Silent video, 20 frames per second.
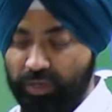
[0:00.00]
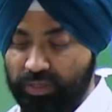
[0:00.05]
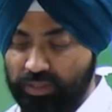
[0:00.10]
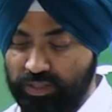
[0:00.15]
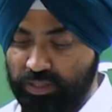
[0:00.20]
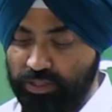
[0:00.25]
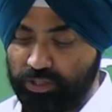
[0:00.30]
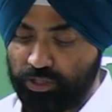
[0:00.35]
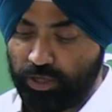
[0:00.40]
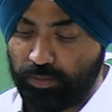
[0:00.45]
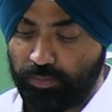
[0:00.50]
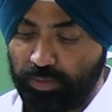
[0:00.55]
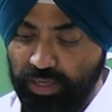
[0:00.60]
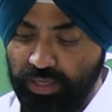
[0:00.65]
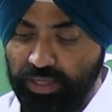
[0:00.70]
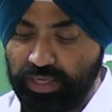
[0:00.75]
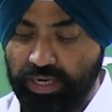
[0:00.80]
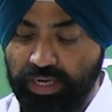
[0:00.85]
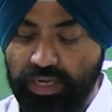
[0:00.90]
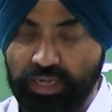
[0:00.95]
presence
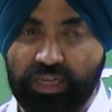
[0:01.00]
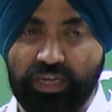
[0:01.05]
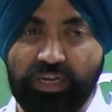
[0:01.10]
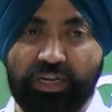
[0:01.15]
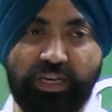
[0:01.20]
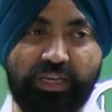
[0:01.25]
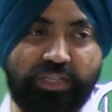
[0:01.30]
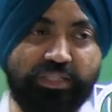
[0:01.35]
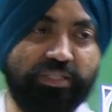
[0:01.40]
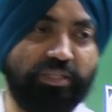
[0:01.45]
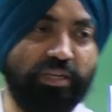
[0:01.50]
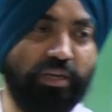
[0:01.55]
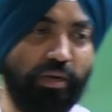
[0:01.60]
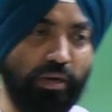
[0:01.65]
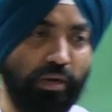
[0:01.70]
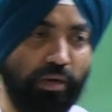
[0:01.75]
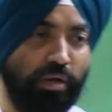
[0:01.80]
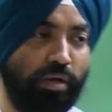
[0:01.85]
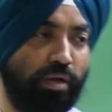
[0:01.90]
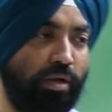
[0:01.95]
/ international
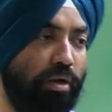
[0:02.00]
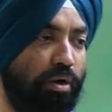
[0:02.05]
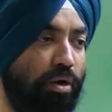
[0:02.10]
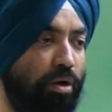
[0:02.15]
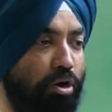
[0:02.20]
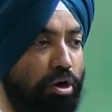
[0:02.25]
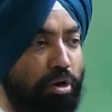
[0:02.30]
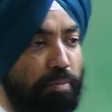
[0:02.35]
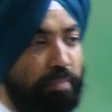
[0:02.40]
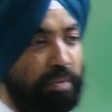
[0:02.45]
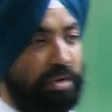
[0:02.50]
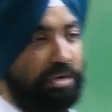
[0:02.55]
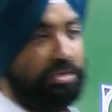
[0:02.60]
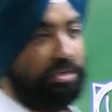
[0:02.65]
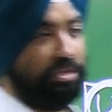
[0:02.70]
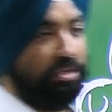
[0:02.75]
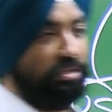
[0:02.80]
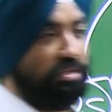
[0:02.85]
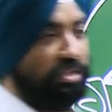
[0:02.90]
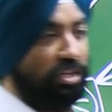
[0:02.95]

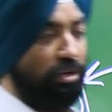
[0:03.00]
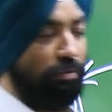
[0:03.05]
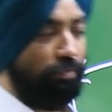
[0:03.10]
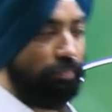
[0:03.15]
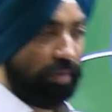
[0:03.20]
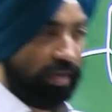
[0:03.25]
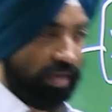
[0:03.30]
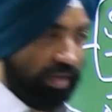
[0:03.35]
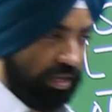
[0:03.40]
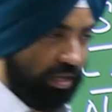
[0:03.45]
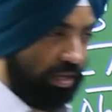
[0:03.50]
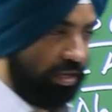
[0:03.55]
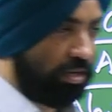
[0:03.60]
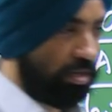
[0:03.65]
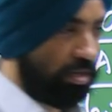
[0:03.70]
operations. If any